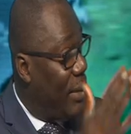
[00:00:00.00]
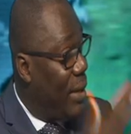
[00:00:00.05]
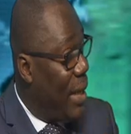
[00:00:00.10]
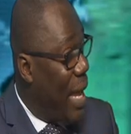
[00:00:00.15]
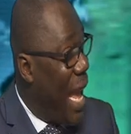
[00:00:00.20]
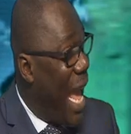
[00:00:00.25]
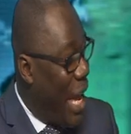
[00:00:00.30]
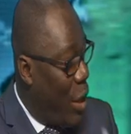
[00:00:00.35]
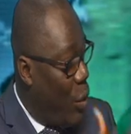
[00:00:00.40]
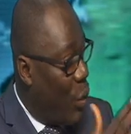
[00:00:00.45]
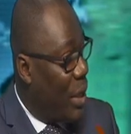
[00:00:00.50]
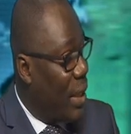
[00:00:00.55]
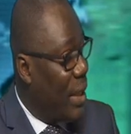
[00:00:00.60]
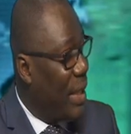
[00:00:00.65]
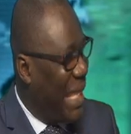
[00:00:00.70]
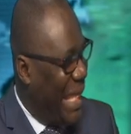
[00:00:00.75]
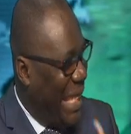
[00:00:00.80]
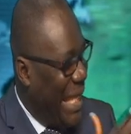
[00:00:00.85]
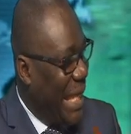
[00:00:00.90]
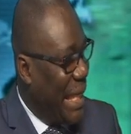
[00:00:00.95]
equity
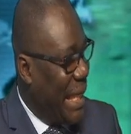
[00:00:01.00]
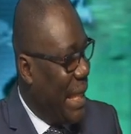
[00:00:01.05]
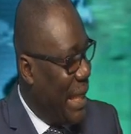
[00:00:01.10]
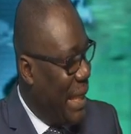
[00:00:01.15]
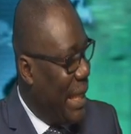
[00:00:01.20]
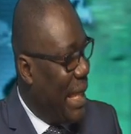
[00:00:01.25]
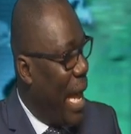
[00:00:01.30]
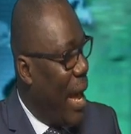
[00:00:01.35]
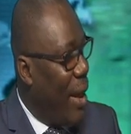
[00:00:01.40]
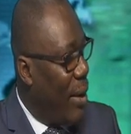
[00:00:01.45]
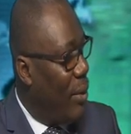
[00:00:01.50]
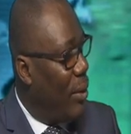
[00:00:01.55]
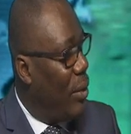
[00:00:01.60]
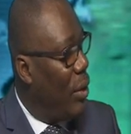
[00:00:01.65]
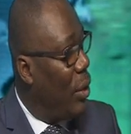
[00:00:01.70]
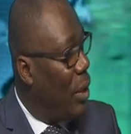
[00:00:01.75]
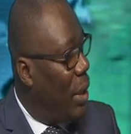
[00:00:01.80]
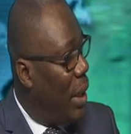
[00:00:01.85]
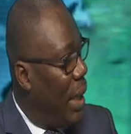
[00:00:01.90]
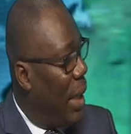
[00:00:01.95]
sitting down
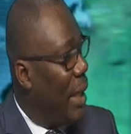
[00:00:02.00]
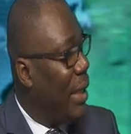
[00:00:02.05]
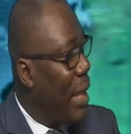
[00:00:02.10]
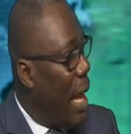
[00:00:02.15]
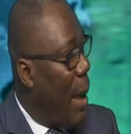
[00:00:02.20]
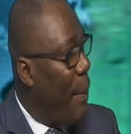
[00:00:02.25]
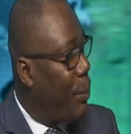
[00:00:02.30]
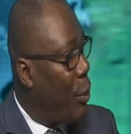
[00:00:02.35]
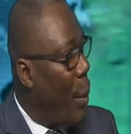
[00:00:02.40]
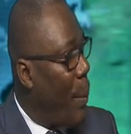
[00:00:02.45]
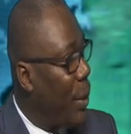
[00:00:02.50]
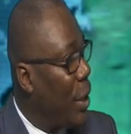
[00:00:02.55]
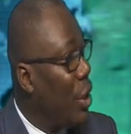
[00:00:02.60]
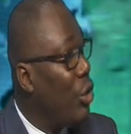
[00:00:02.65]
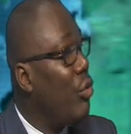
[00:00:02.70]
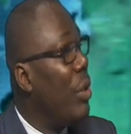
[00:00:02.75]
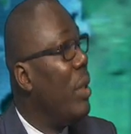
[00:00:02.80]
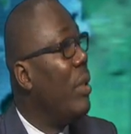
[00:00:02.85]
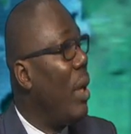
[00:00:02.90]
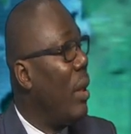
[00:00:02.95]
in that property
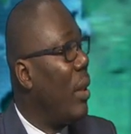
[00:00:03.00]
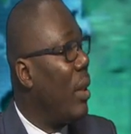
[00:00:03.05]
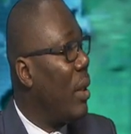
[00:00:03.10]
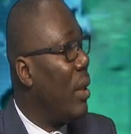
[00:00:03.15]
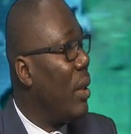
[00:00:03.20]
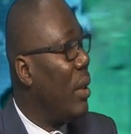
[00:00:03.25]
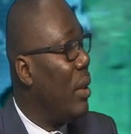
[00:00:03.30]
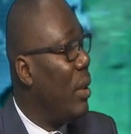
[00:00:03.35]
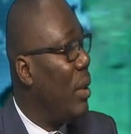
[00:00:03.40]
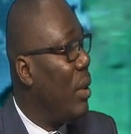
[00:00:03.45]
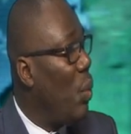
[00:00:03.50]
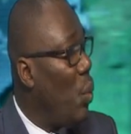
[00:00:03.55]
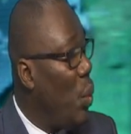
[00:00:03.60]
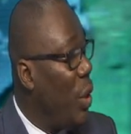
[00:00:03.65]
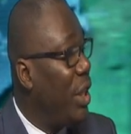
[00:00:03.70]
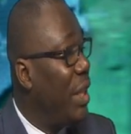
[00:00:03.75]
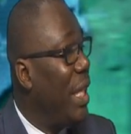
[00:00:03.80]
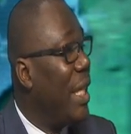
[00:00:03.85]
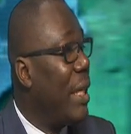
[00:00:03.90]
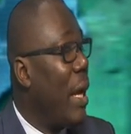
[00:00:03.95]
doing nothing, which
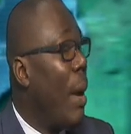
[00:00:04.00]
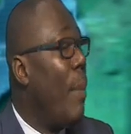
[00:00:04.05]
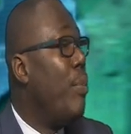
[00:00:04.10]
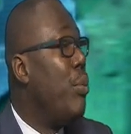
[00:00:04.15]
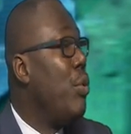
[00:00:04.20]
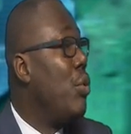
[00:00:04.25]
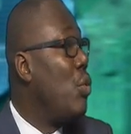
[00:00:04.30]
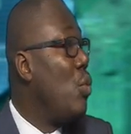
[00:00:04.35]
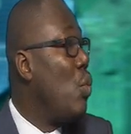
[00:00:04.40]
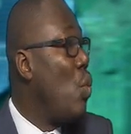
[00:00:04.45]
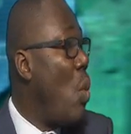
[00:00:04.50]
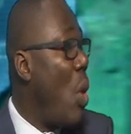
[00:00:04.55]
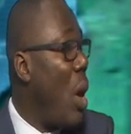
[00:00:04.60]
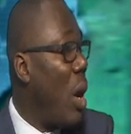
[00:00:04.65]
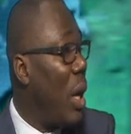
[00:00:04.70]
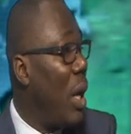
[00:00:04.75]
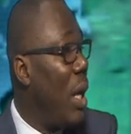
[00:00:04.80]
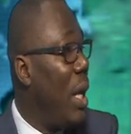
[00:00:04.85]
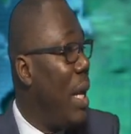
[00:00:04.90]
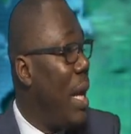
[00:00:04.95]
they can put to
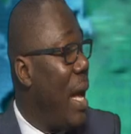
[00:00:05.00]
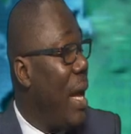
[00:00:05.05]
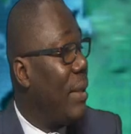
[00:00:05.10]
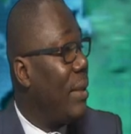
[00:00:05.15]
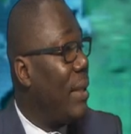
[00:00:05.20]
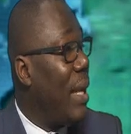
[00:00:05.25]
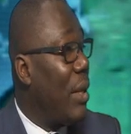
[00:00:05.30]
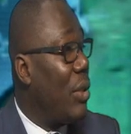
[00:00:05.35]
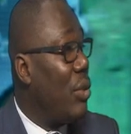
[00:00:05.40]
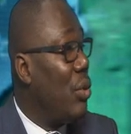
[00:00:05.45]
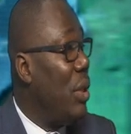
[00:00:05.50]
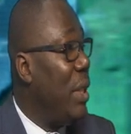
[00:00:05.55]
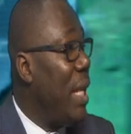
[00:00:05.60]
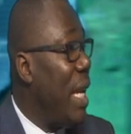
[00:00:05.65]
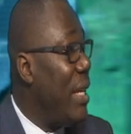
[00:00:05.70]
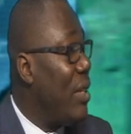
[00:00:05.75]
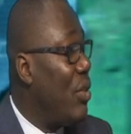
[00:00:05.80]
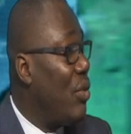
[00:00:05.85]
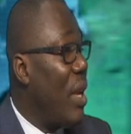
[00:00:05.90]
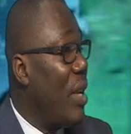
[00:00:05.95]
work. As of today,
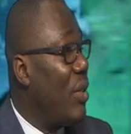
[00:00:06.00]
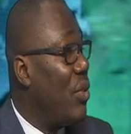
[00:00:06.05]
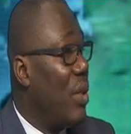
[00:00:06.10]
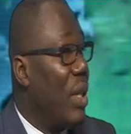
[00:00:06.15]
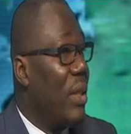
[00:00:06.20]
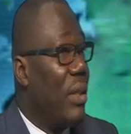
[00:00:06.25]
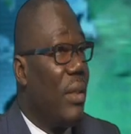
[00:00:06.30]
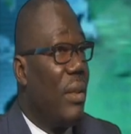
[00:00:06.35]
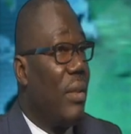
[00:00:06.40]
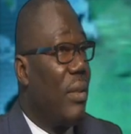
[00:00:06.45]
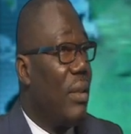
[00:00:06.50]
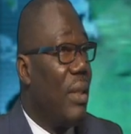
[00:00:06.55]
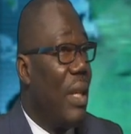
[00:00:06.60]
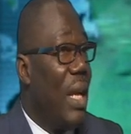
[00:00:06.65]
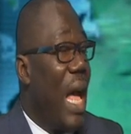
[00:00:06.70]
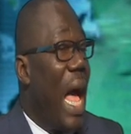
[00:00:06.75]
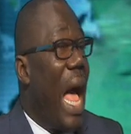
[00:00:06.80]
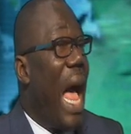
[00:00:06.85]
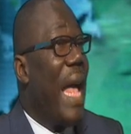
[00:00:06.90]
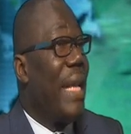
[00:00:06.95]
interest rate is
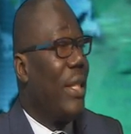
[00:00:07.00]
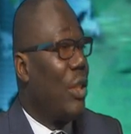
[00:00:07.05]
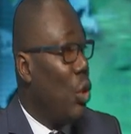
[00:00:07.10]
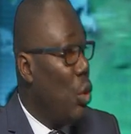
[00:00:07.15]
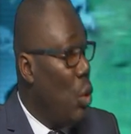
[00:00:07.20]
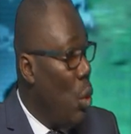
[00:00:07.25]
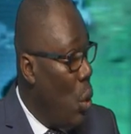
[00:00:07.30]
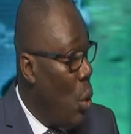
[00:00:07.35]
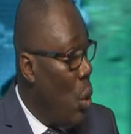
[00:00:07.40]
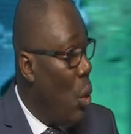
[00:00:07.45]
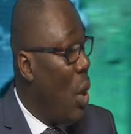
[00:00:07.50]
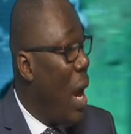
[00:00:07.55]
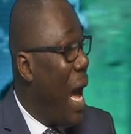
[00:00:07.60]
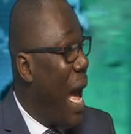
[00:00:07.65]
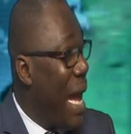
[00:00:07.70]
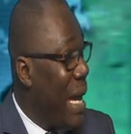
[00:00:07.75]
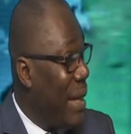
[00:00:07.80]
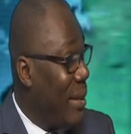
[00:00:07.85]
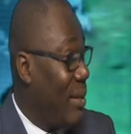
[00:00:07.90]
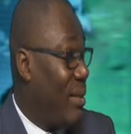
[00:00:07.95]
as low
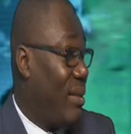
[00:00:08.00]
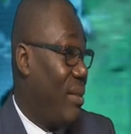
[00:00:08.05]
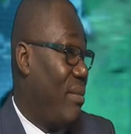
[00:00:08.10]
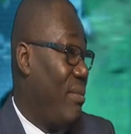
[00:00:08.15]
as